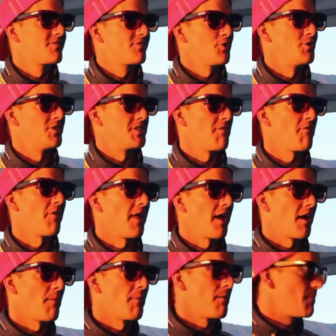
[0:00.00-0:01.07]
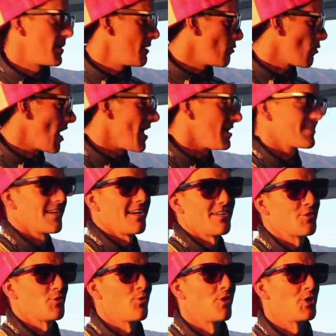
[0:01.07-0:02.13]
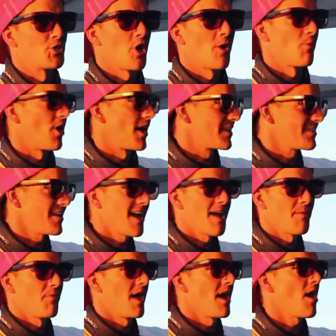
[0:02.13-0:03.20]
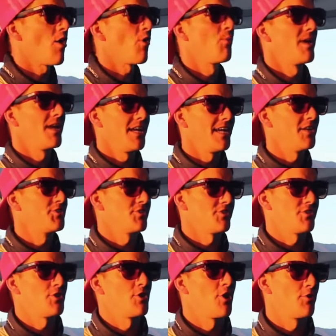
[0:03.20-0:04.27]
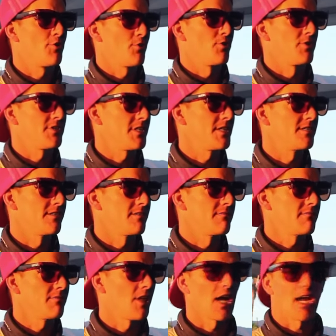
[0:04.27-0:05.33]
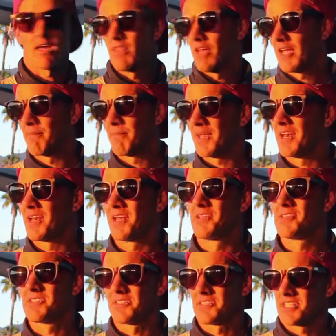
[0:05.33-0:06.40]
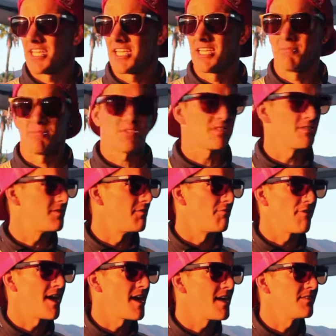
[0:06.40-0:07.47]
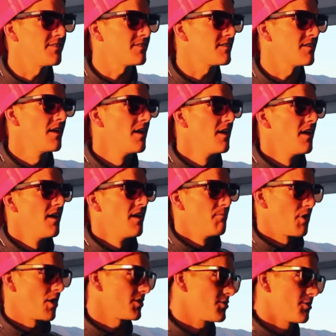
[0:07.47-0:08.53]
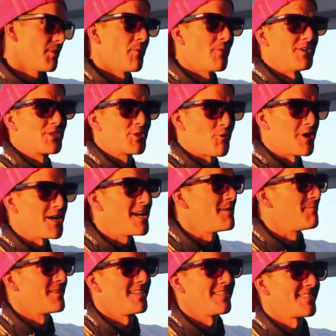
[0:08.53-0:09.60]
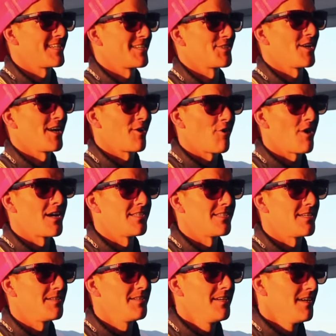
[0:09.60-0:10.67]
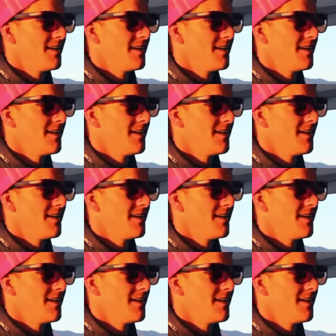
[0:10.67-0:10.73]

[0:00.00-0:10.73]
Tune is everything. I mean, people ask us all the time, like, damn, how many engines do you go through a season? Like the competitors, the teams, the fans, because I mean, we scream these things like crazy,